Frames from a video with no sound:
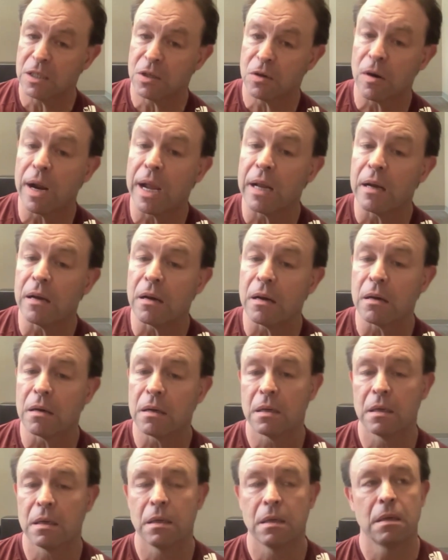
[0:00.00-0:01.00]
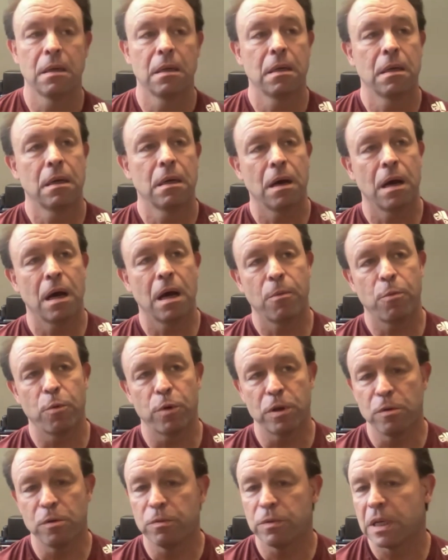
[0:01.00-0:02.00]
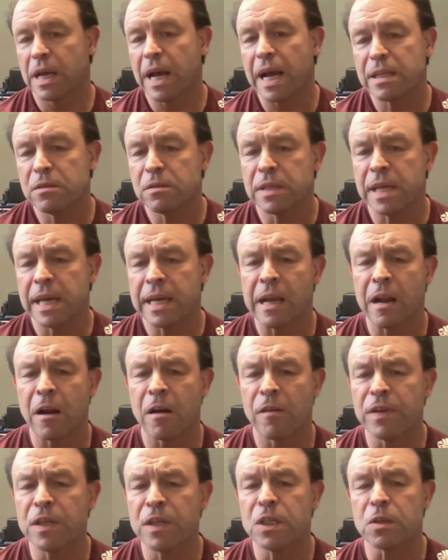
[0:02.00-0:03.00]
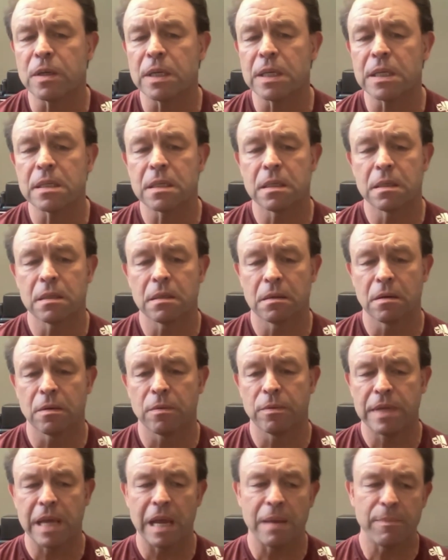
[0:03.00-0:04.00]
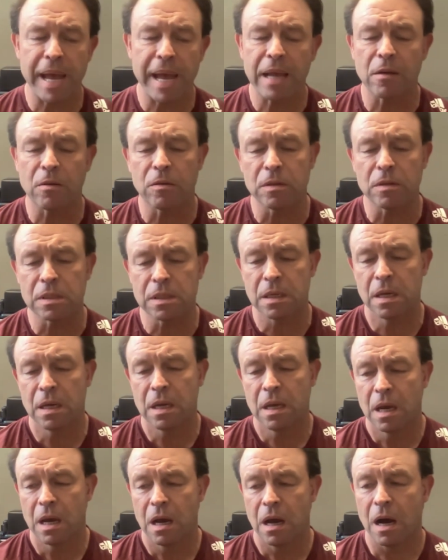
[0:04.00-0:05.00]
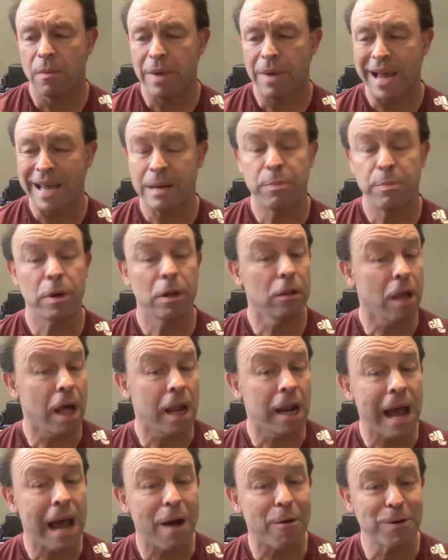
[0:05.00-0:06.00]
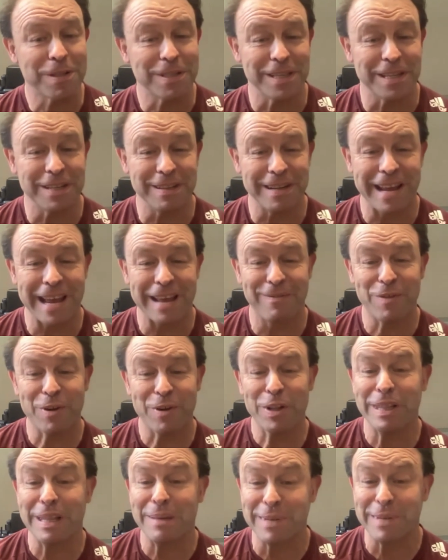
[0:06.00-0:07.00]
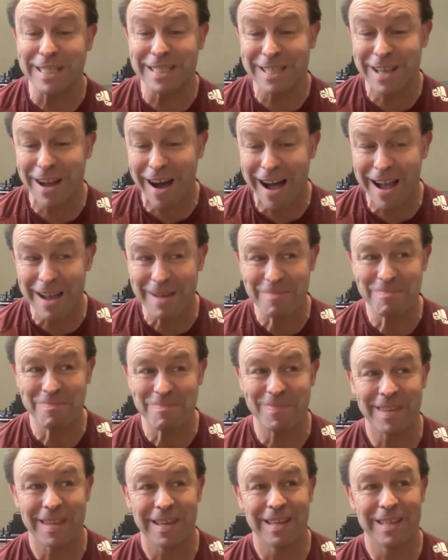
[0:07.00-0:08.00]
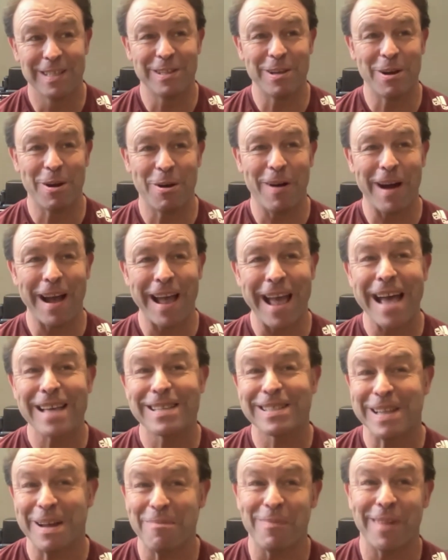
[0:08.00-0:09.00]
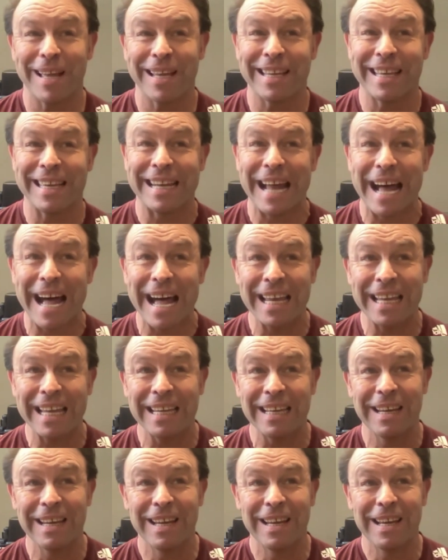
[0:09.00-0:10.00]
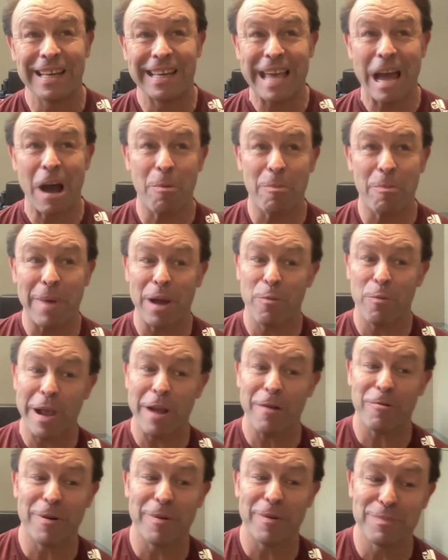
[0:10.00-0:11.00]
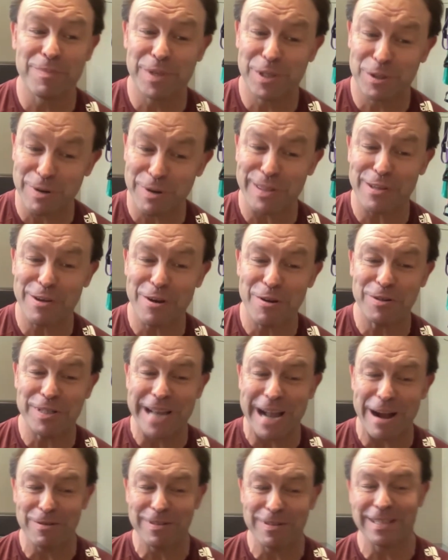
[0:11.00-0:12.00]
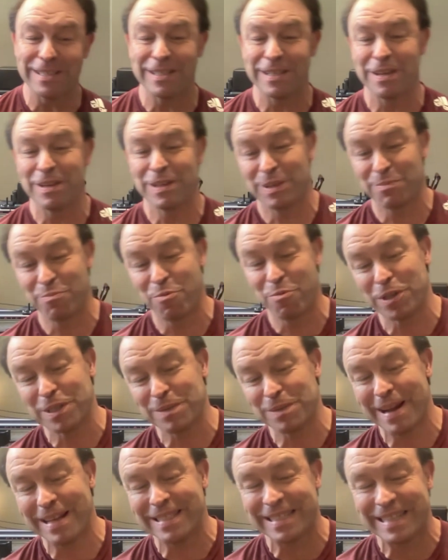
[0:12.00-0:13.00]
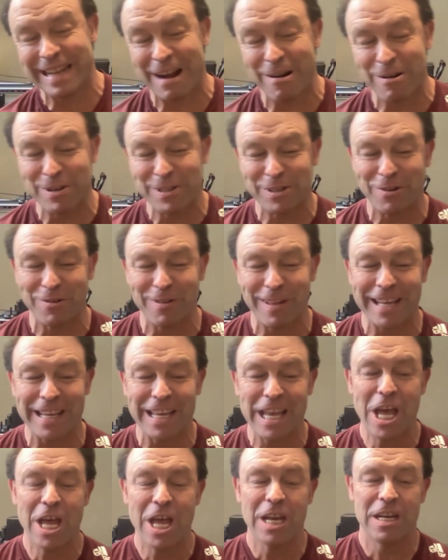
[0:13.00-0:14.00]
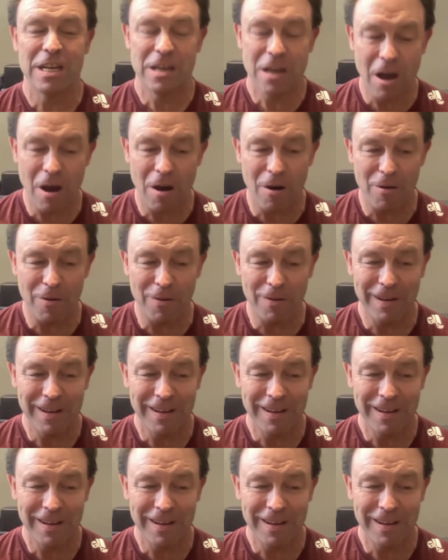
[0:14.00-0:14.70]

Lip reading: trainer, the guys who take care of injuries, tape ankles. I had to put a lot of hours in and I had very limited time. So I asked them, like, can I count my weight room strength coach hours as sports medicine hours? And they're like, no.